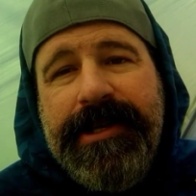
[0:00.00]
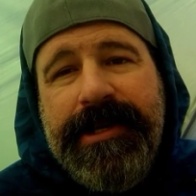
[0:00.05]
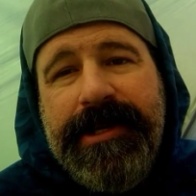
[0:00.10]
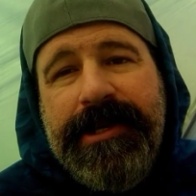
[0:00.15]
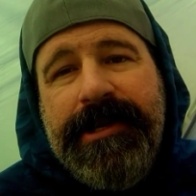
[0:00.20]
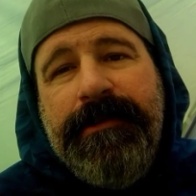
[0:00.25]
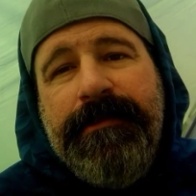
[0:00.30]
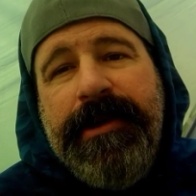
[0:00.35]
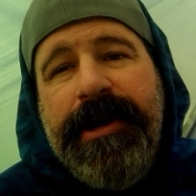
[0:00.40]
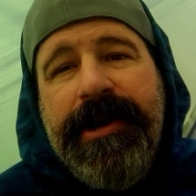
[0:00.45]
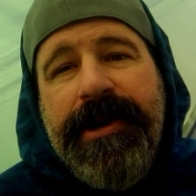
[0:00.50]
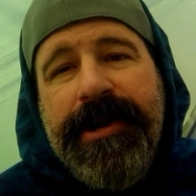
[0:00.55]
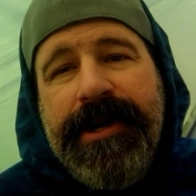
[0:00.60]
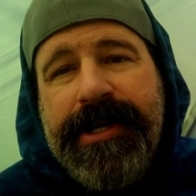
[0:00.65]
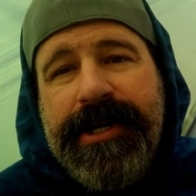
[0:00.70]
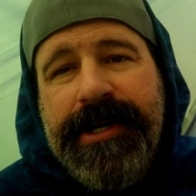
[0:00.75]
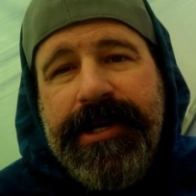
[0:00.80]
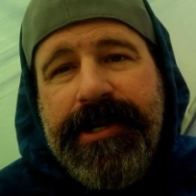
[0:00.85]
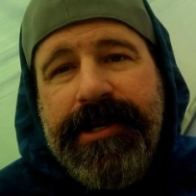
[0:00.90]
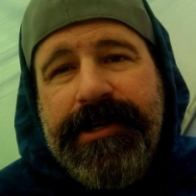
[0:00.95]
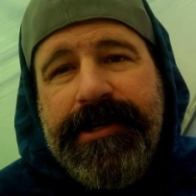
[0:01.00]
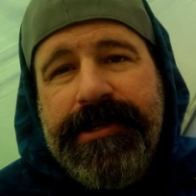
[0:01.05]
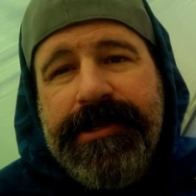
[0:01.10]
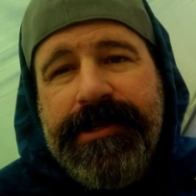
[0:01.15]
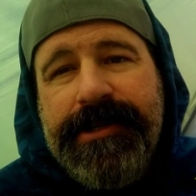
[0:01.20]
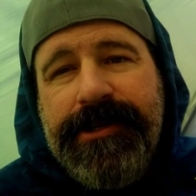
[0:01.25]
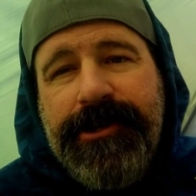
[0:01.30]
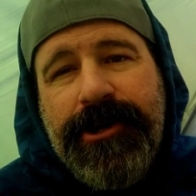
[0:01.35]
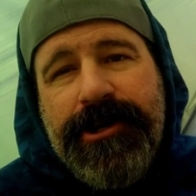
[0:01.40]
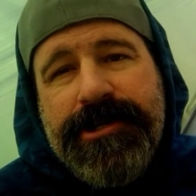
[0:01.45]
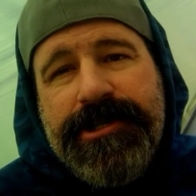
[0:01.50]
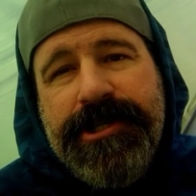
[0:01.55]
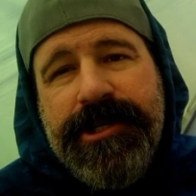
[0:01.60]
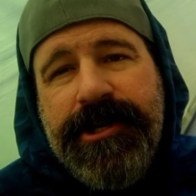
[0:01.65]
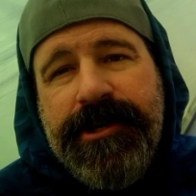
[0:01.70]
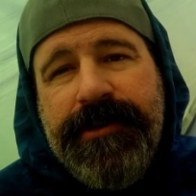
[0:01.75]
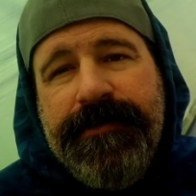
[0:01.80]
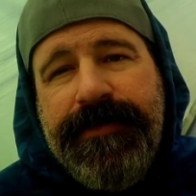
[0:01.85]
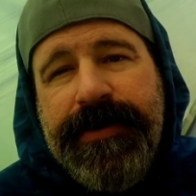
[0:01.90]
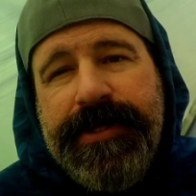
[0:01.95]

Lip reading: in America costs you $150,